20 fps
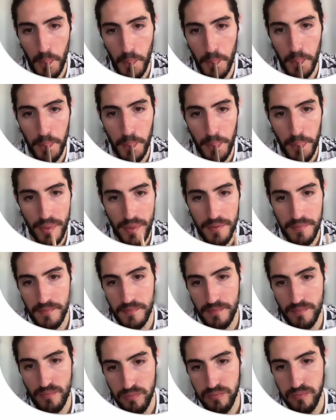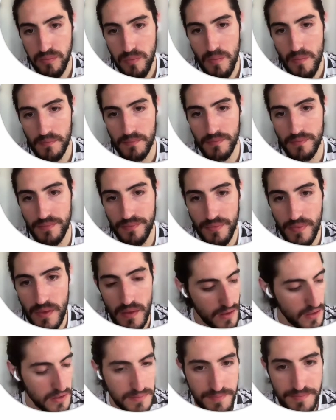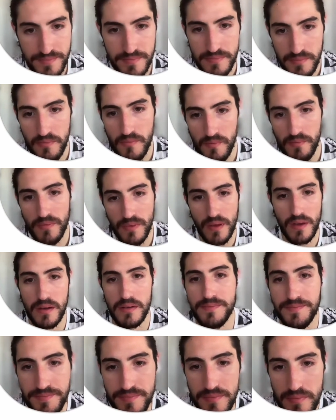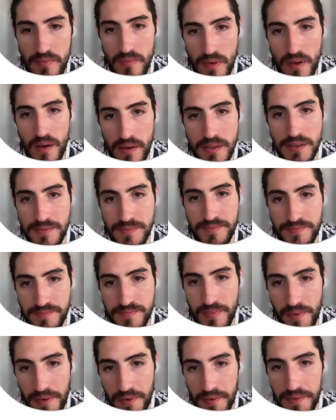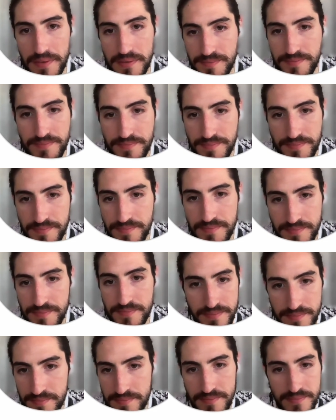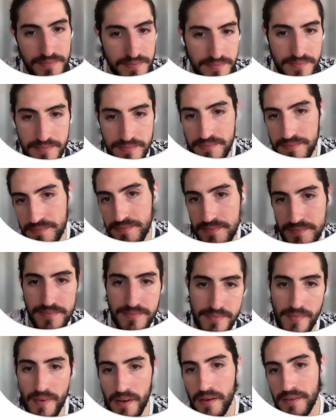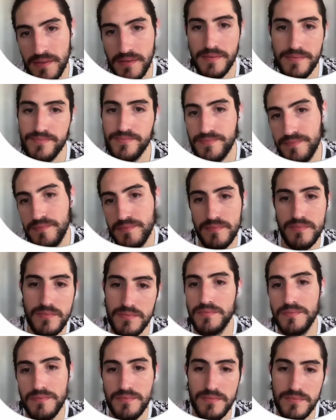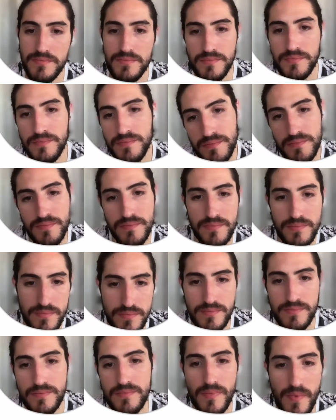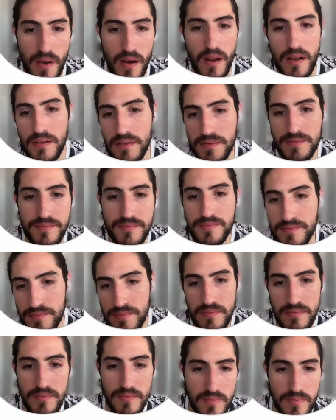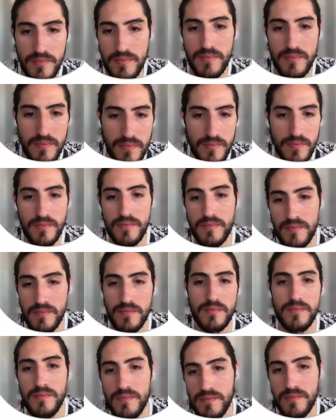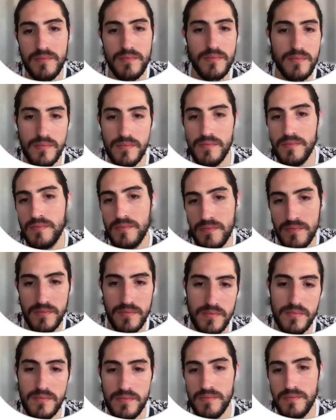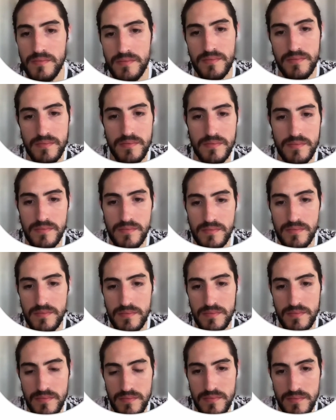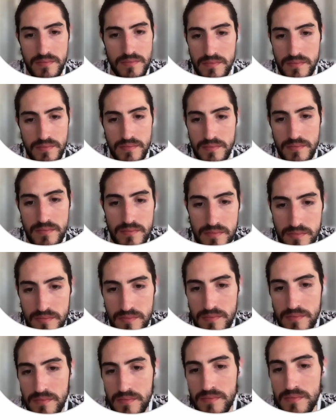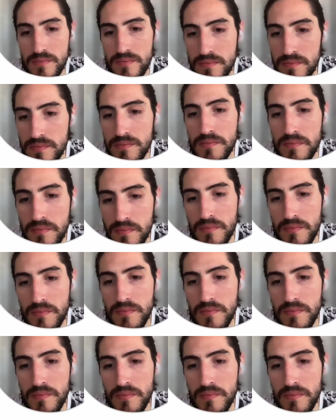know your customer. So they'll ask you some questions about your business. What do you want to do with that Twilio account? This is all to prevent any misuse of phone numbers, of calls, of text messages. This is pretty standard, but they're pretty thorough. So, you know,